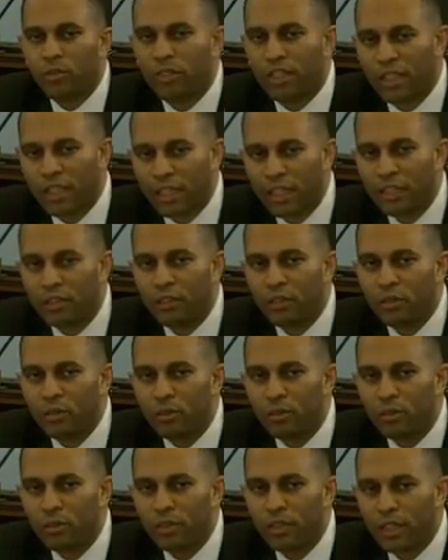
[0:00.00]
would lead
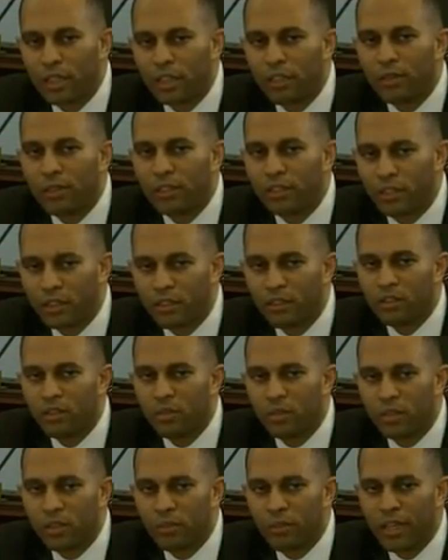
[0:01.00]
to an increase in
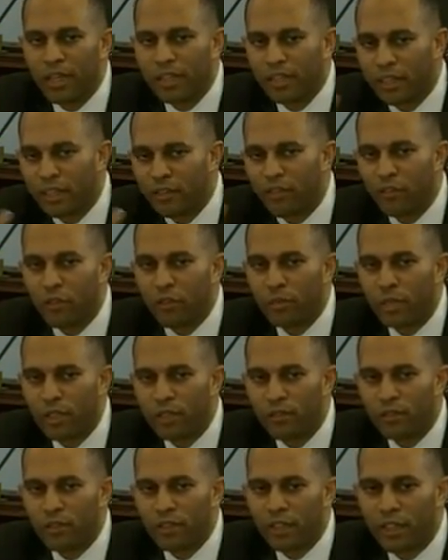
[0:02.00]
consumer demand and therefore be
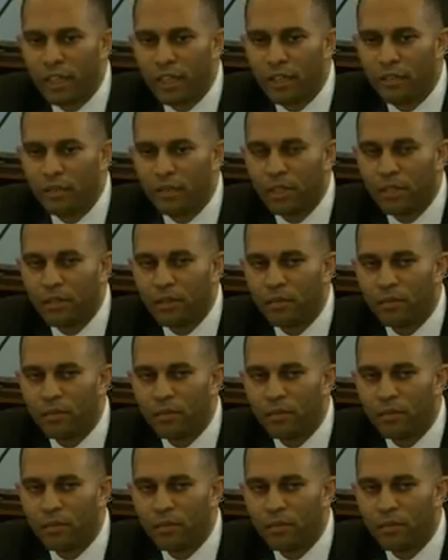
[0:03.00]
good for the economy?